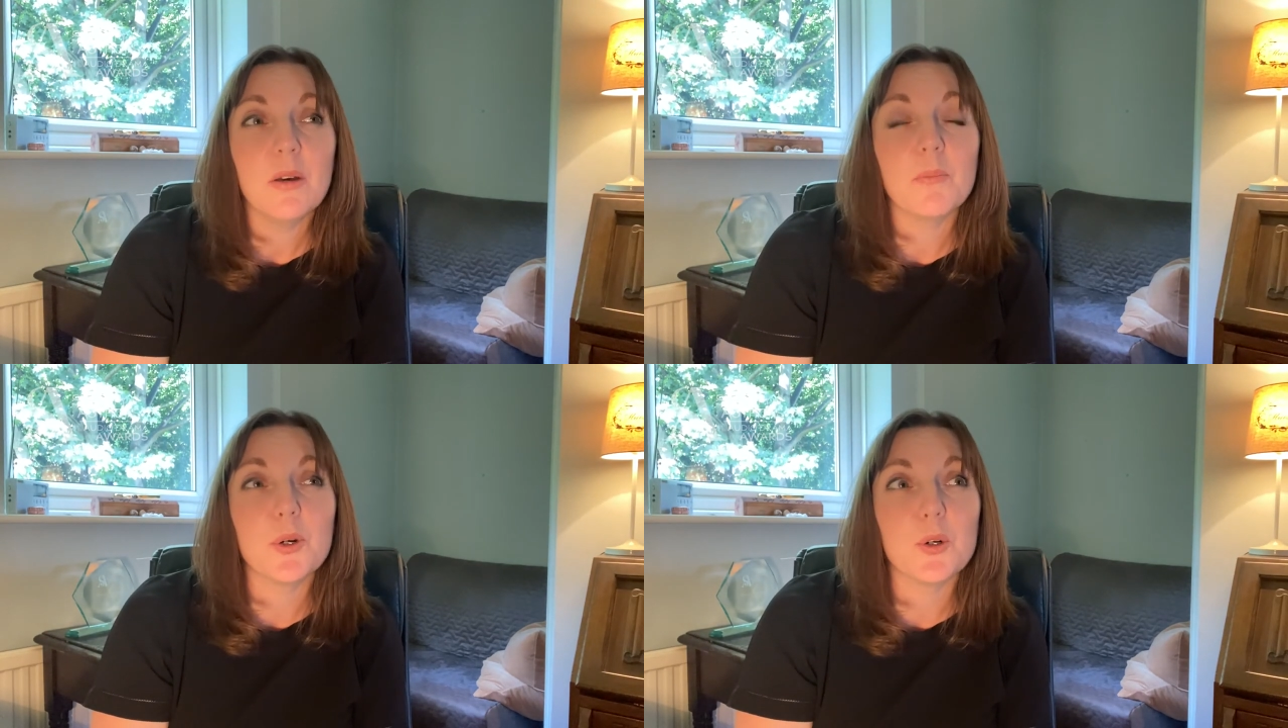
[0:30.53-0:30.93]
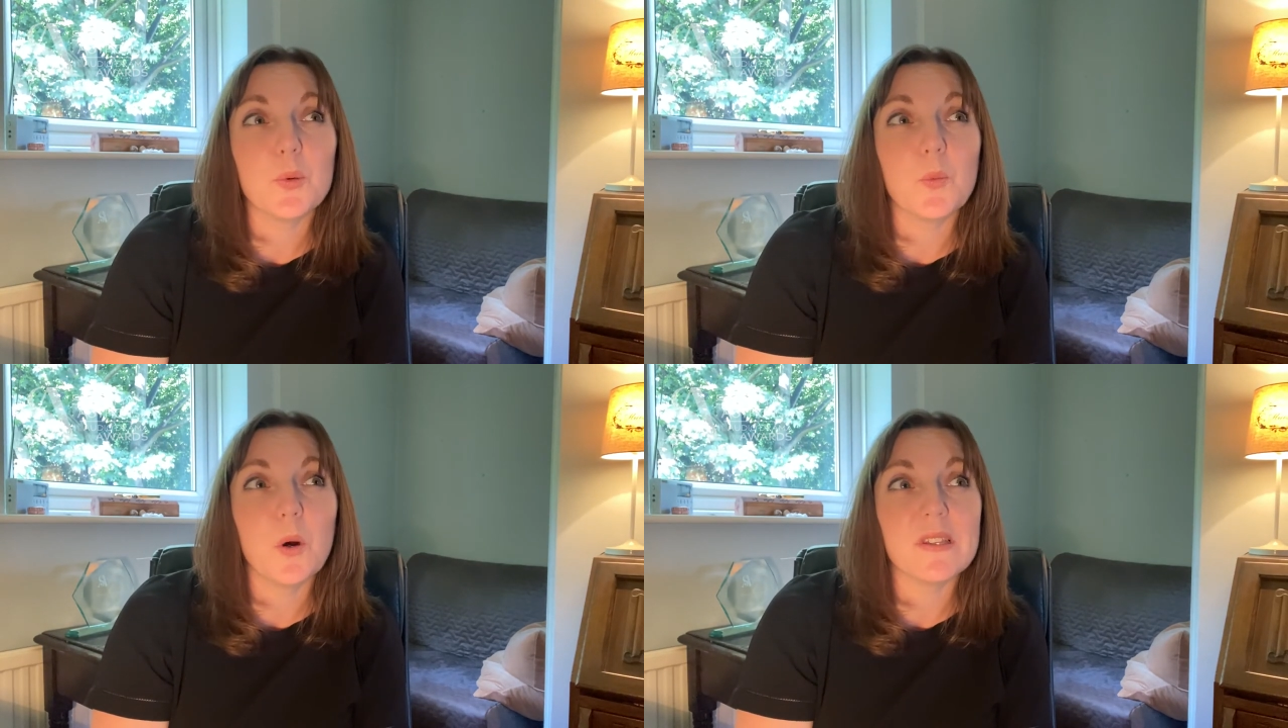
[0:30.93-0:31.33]

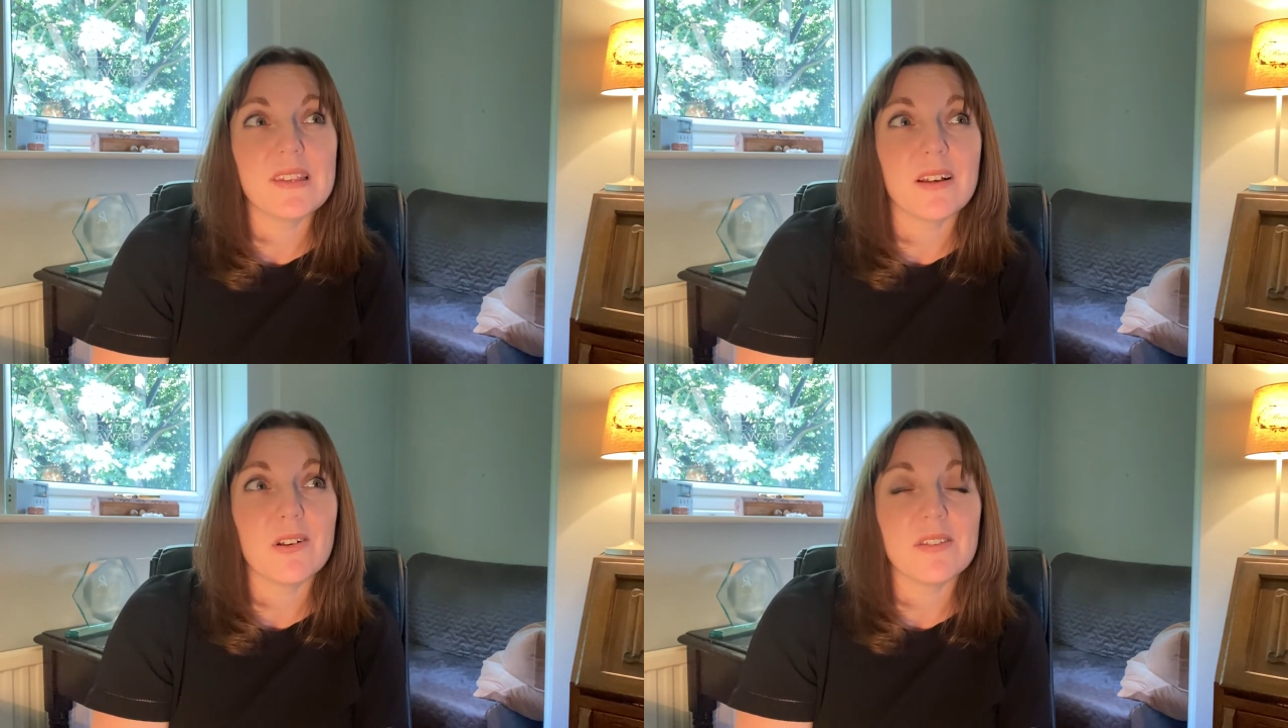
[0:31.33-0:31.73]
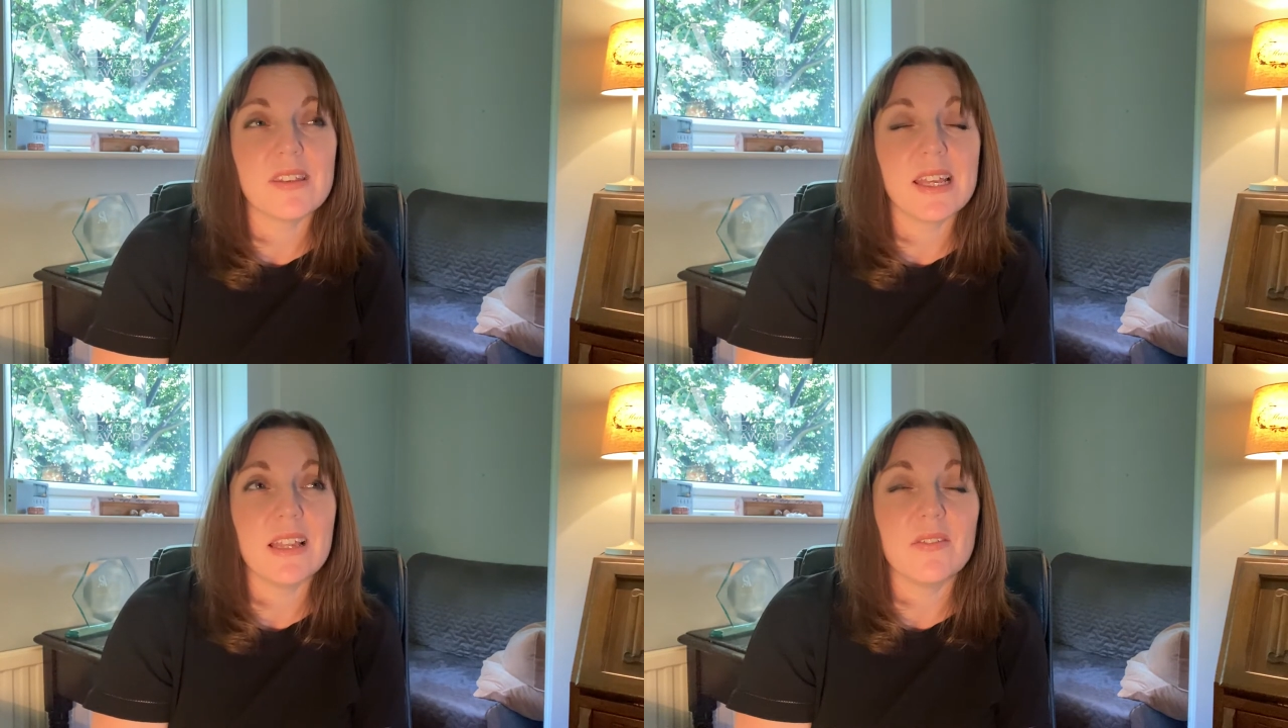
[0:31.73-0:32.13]
But once I got to
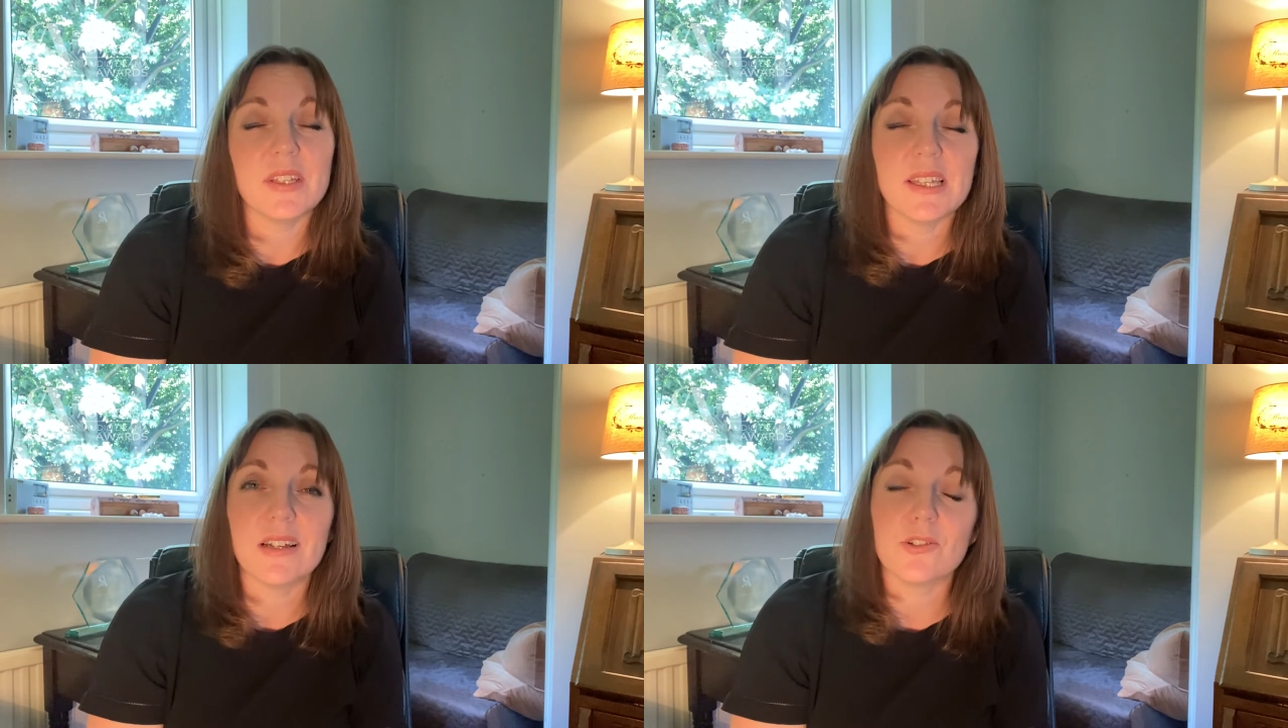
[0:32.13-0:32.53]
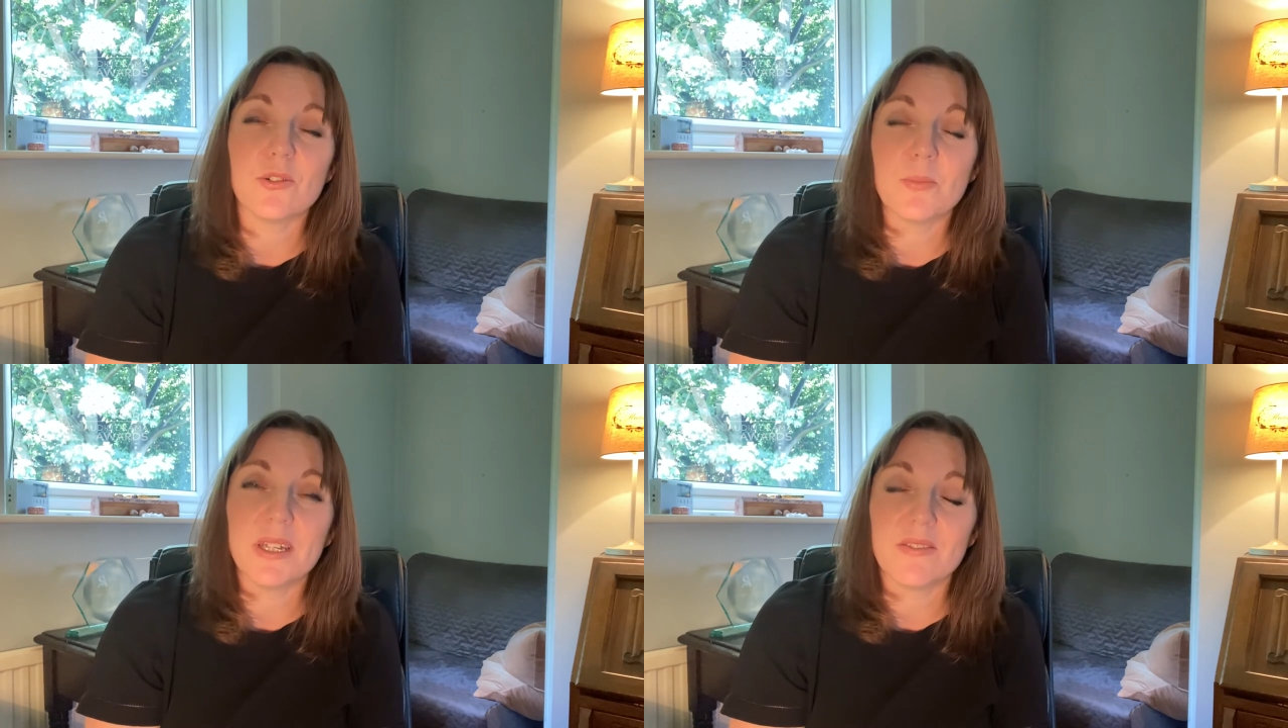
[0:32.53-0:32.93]
the end of it, that
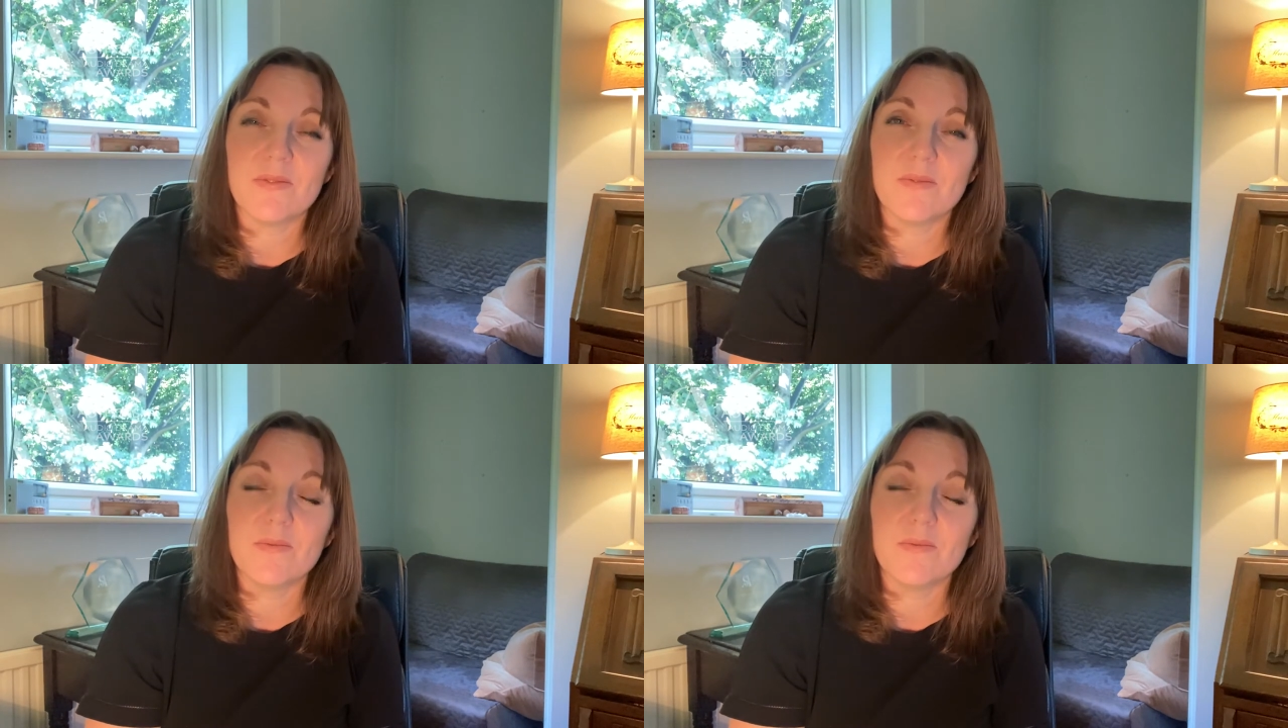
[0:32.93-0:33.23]
just made